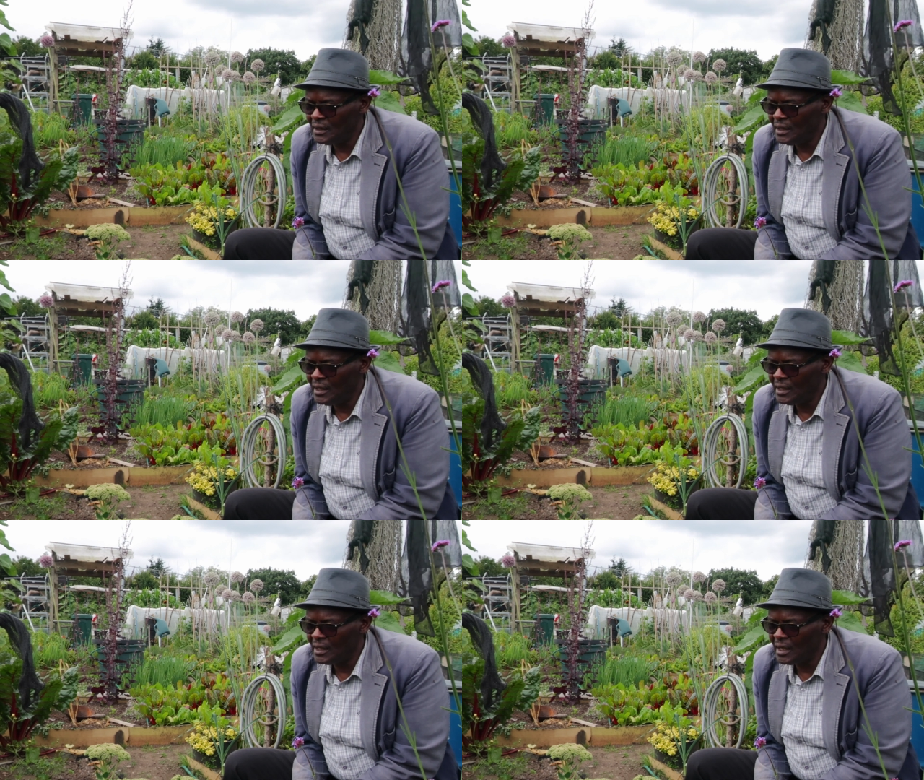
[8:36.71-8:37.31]

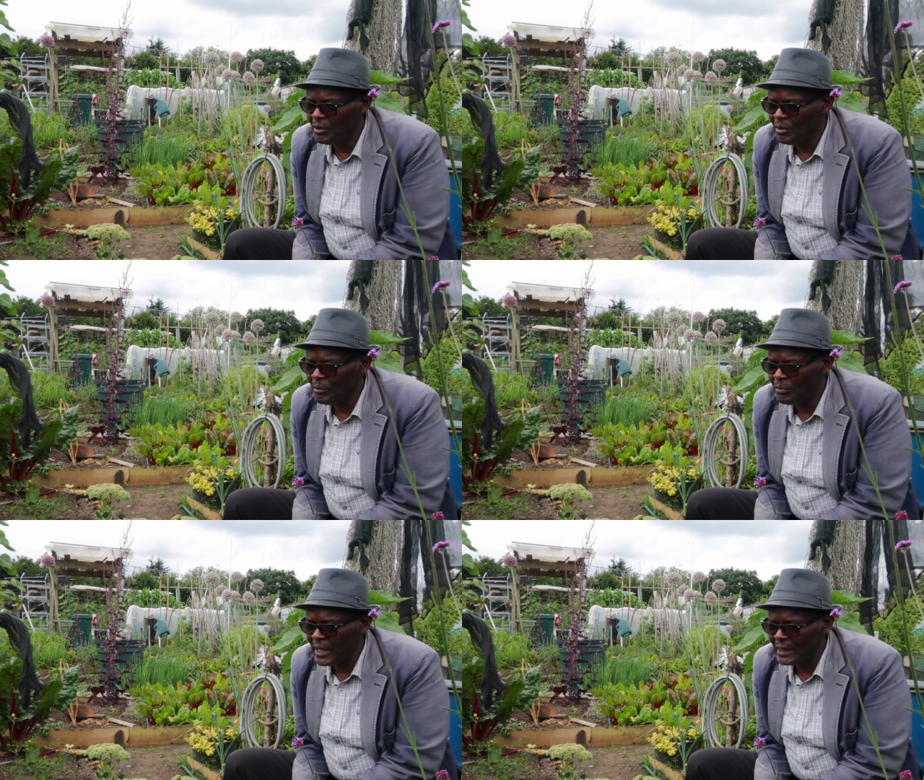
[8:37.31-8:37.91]
in a
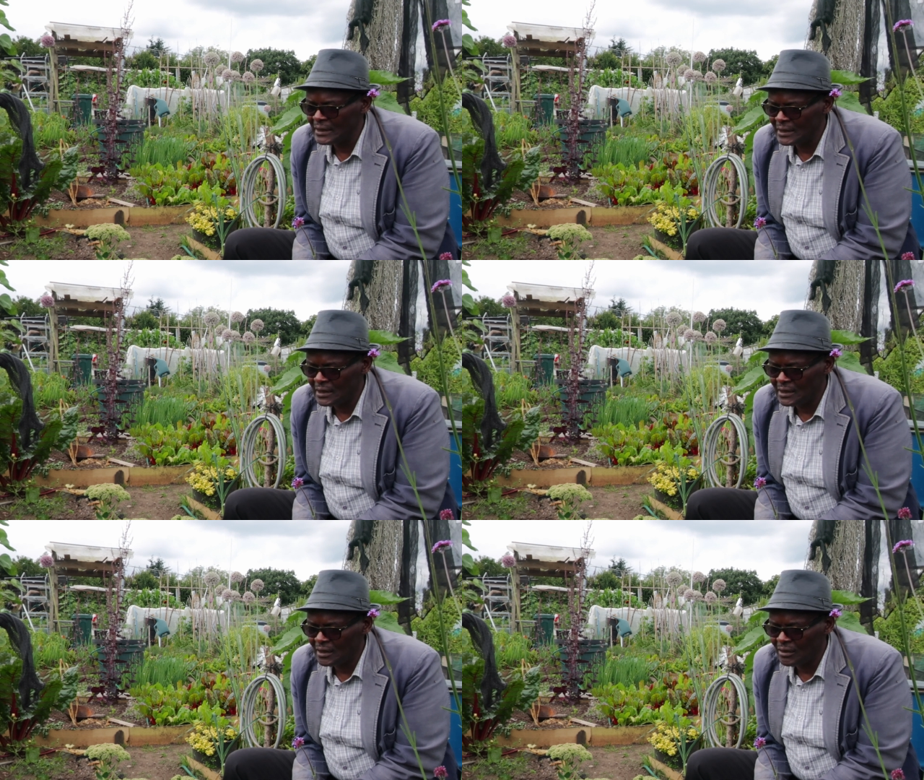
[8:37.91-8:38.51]
black
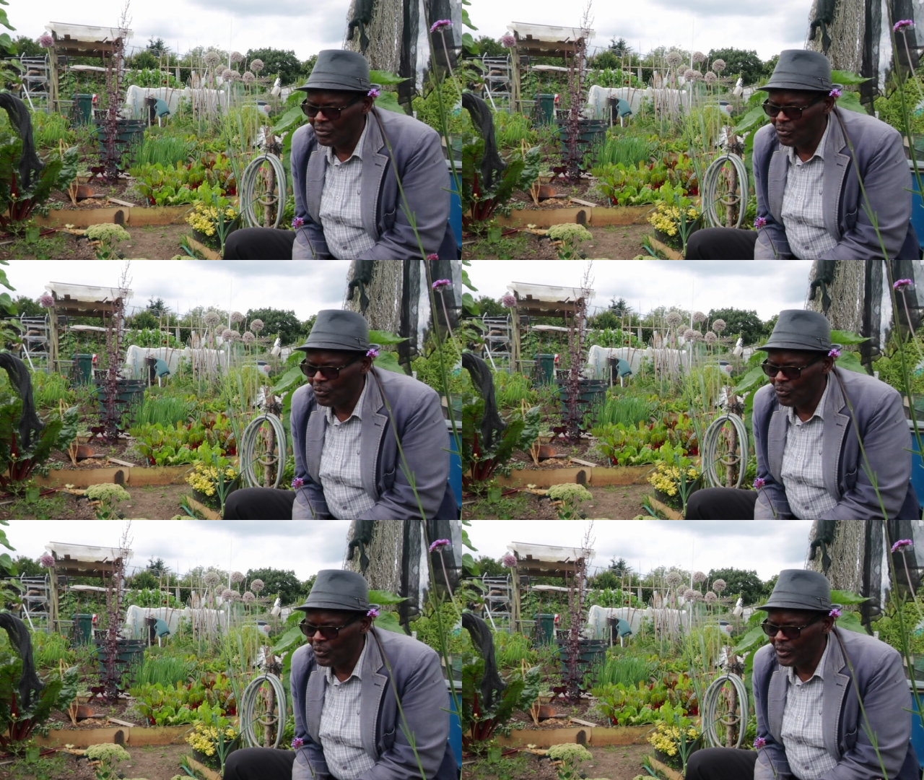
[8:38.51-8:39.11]
city
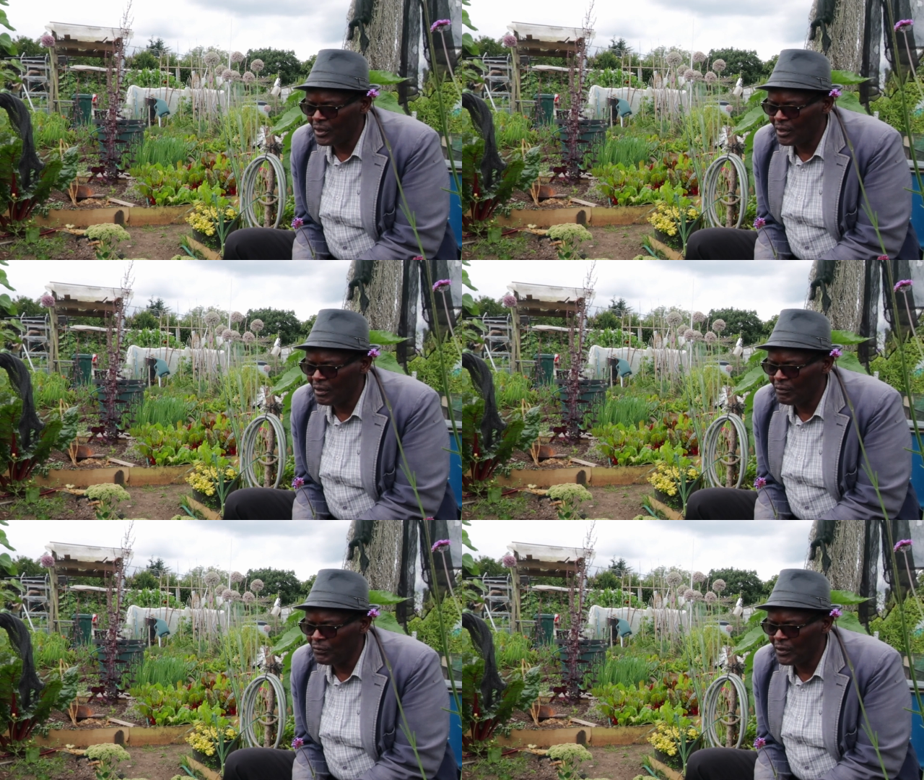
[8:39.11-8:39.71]
with a
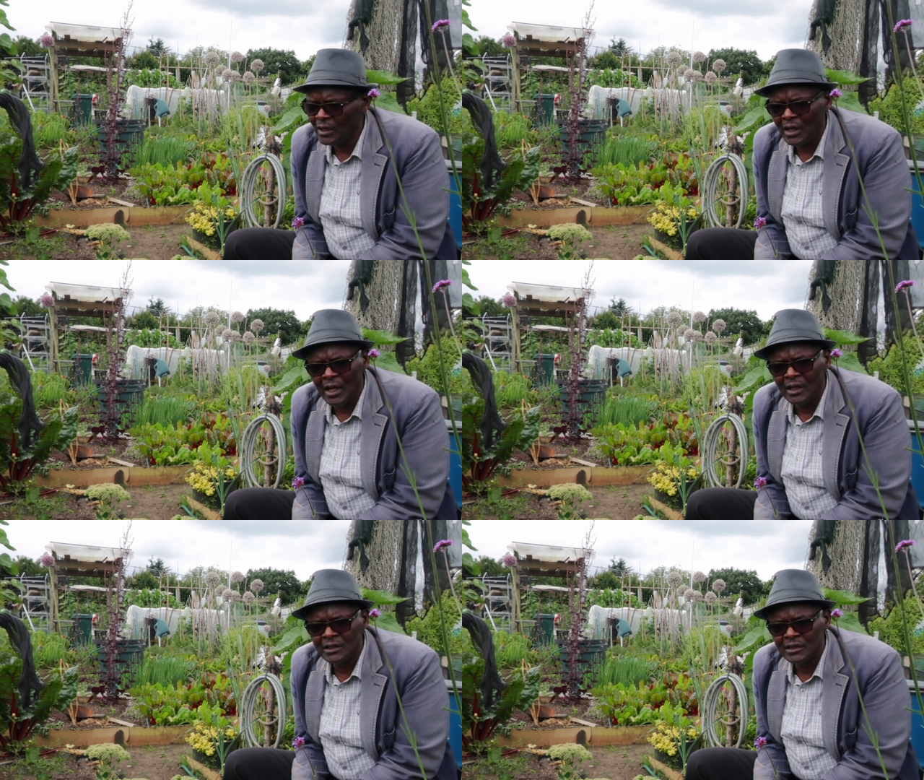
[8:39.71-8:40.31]
fairly
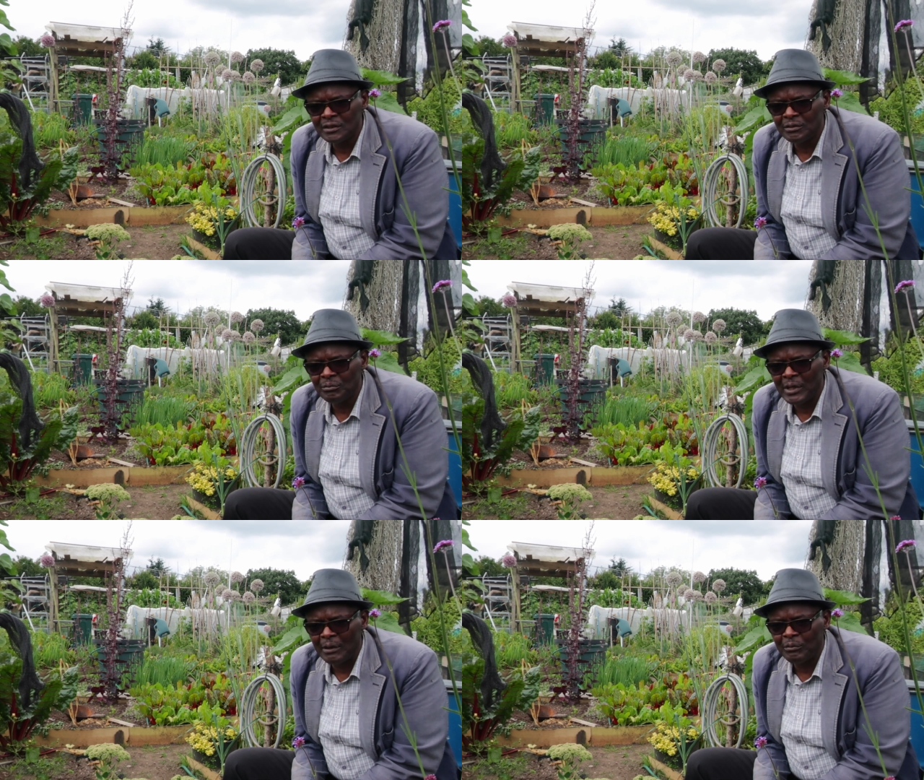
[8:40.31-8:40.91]
large
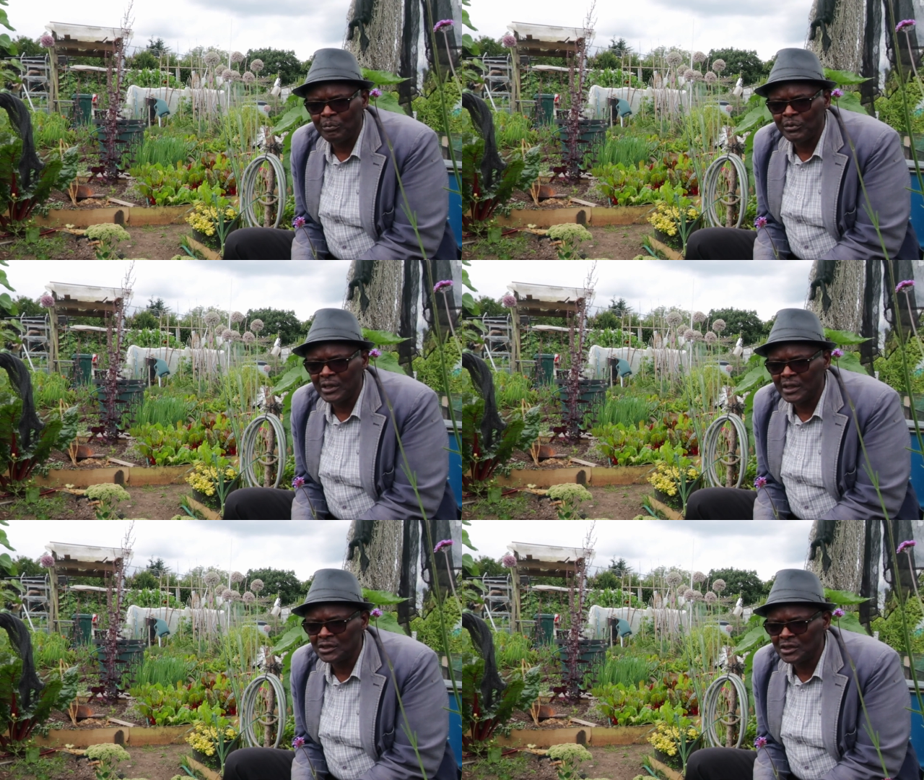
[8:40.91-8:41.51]
black
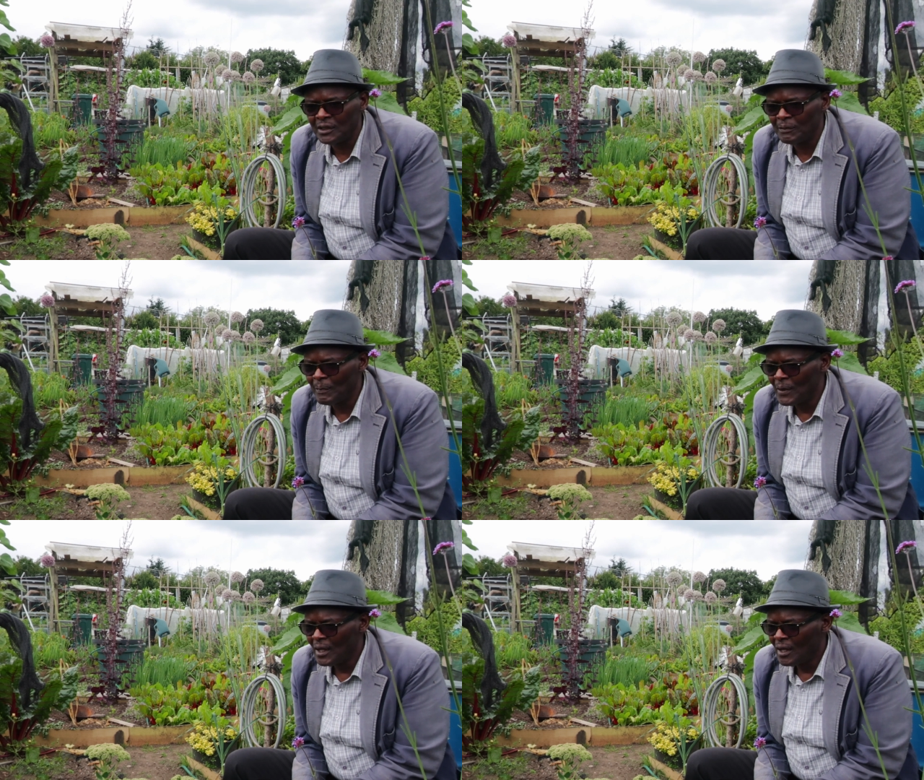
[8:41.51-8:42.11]
population,
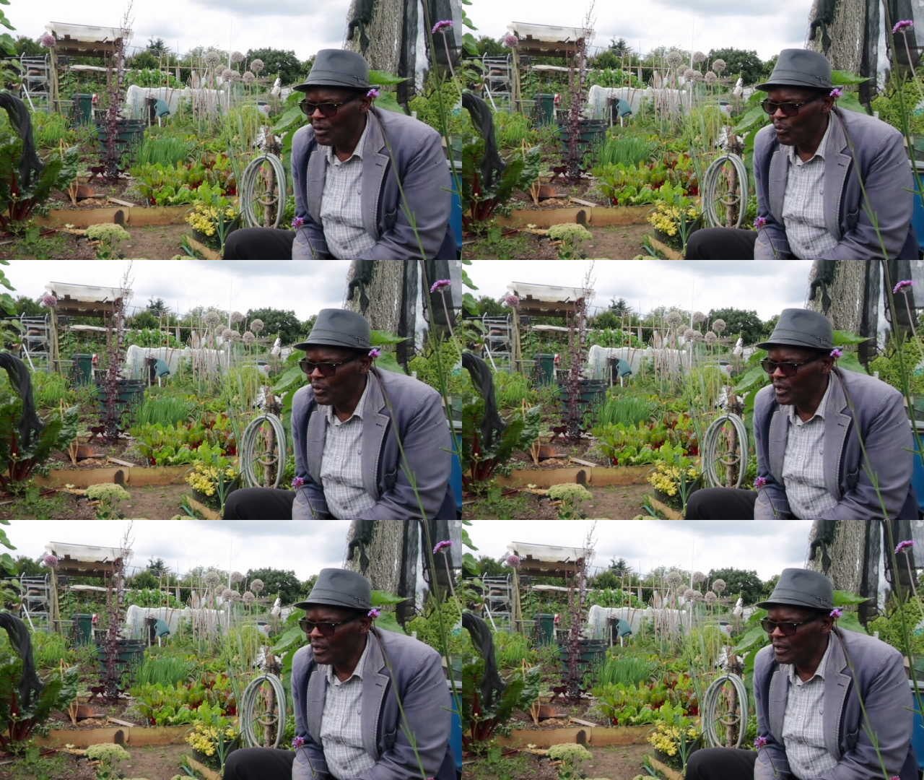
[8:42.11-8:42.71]

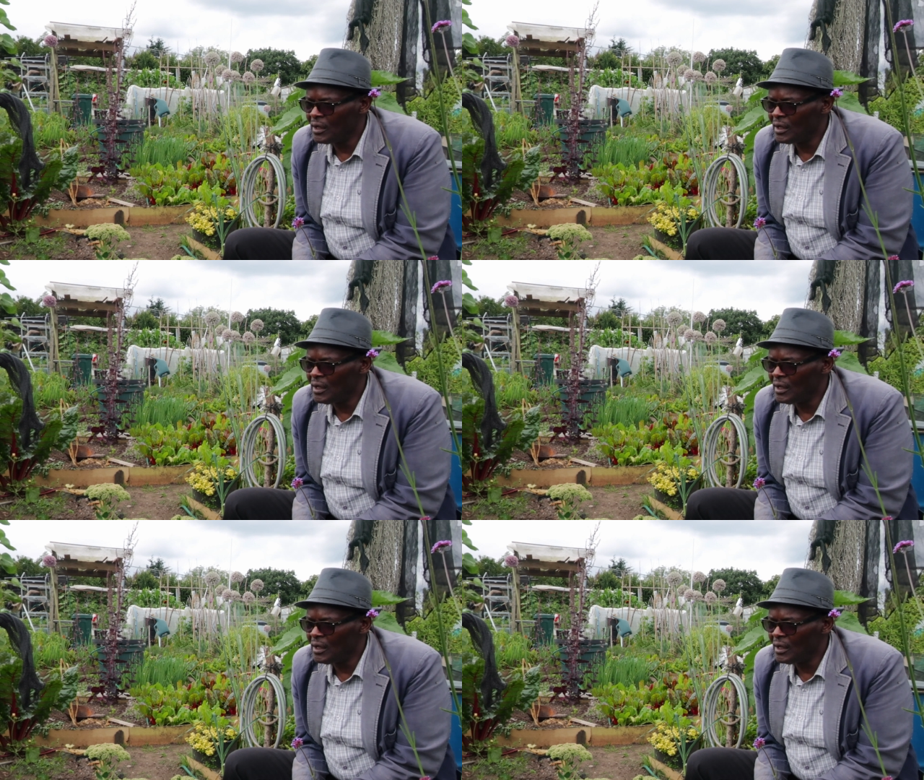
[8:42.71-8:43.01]
where